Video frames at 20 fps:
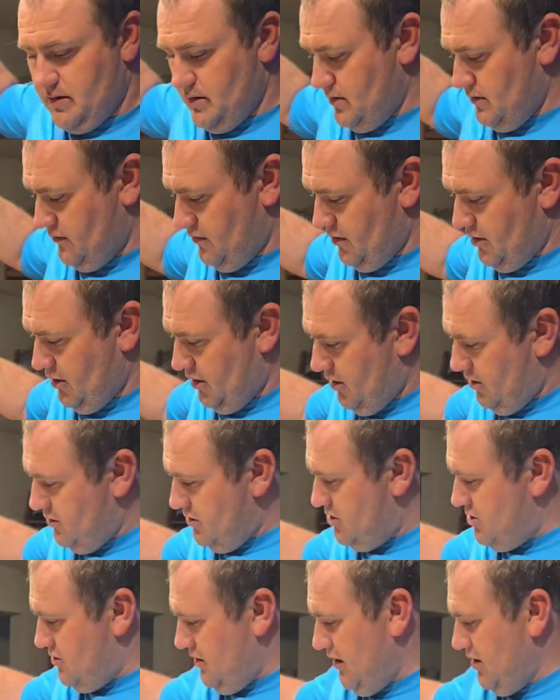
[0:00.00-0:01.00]
If you're going to use
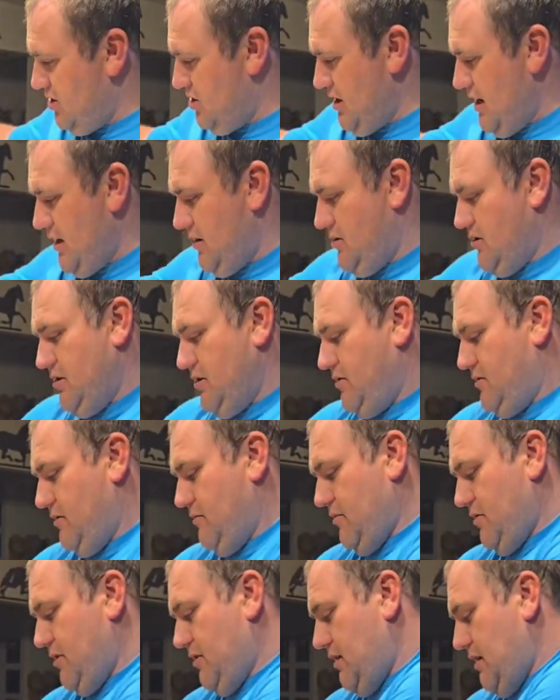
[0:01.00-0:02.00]
straight shank hooks, I
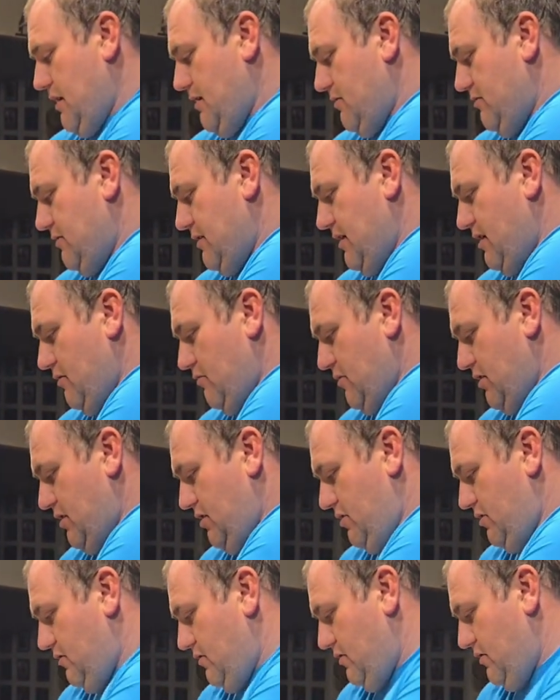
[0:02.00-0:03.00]
would recommend
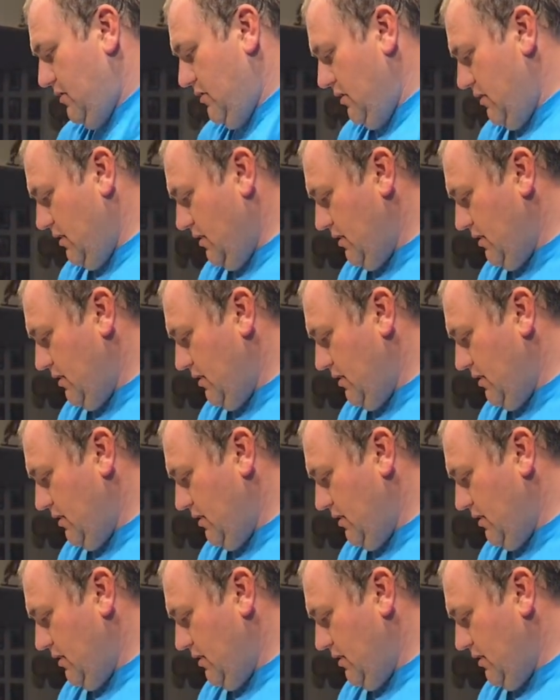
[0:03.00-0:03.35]
using the